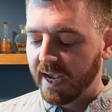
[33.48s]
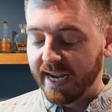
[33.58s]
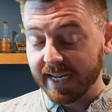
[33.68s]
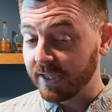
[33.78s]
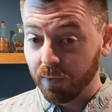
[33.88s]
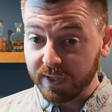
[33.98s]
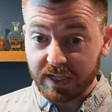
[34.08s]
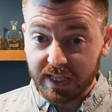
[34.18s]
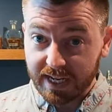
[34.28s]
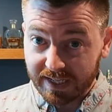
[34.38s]
it's a
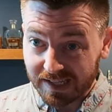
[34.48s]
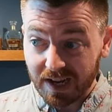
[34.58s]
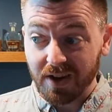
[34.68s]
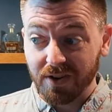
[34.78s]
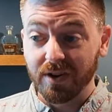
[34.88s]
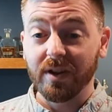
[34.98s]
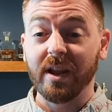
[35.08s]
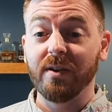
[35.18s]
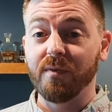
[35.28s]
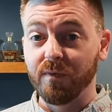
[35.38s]
whiskey that is
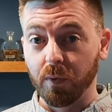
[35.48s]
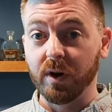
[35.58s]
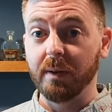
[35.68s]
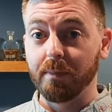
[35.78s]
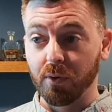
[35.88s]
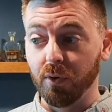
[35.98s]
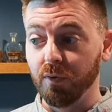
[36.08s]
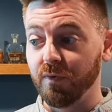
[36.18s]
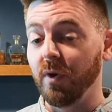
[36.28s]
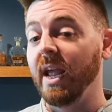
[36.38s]
140
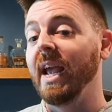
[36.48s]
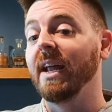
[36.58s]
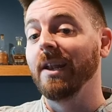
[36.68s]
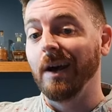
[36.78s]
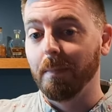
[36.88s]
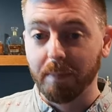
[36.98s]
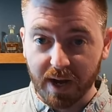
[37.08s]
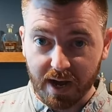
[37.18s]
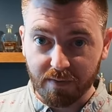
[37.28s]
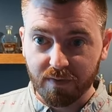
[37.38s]
proof and
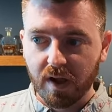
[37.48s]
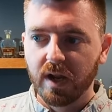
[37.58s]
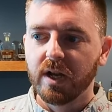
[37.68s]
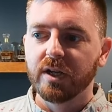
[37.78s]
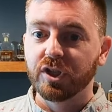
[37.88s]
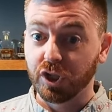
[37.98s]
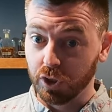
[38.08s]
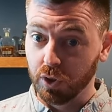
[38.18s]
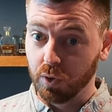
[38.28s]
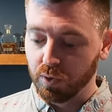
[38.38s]
above.
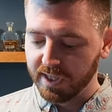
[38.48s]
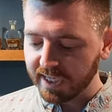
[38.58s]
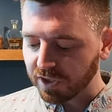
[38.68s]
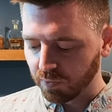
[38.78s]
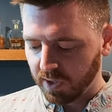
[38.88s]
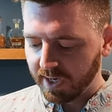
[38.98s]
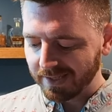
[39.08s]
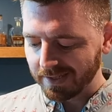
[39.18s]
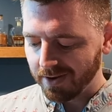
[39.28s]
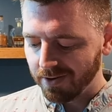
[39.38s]
So this one
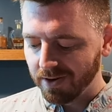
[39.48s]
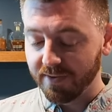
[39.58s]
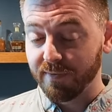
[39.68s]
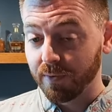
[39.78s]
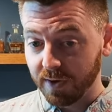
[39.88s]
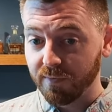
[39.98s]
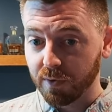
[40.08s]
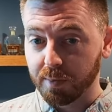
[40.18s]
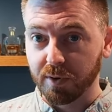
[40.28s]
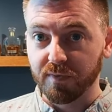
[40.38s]
is
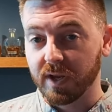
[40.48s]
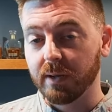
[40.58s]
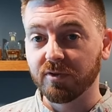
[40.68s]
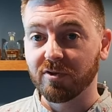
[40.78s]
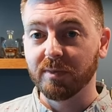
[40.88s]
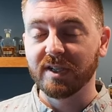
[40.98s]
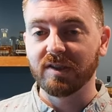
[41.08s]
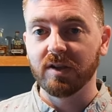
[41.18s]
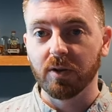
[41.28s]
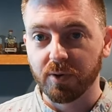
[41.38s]
144 proof. It comes from a
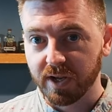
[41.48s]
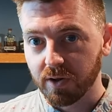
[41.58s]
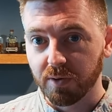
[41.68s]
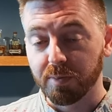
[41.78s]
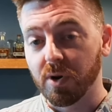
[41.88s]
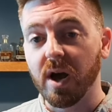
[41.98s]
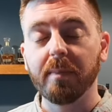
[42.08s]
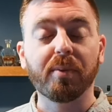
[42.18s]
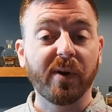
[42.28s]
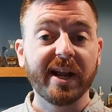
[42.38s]
distillery called
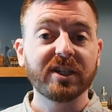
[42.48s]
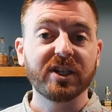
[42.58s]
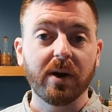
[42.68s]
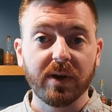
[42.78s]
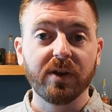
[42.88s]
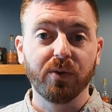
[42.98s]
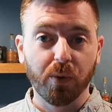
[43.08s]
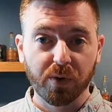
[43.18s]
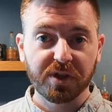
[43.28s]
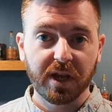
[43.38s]
Broad Branch out in
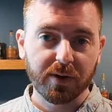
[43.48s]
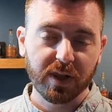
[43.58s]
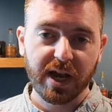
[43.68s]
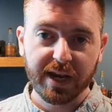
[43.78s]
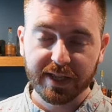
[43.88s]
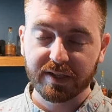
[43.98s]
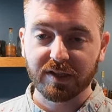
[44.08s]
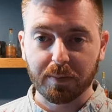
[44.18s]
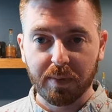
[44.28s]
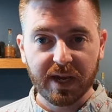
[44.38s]
North Carolina. This
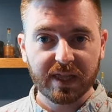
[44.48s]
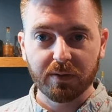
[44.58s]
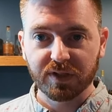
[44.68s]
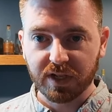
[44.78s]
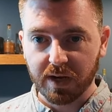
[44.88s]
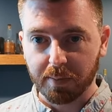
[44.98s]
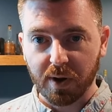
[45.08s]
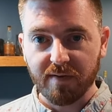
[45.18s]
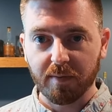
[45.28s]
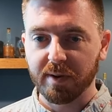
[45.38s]
is a pick that was done, a
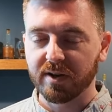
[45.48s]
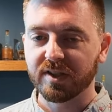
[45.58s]
private barrel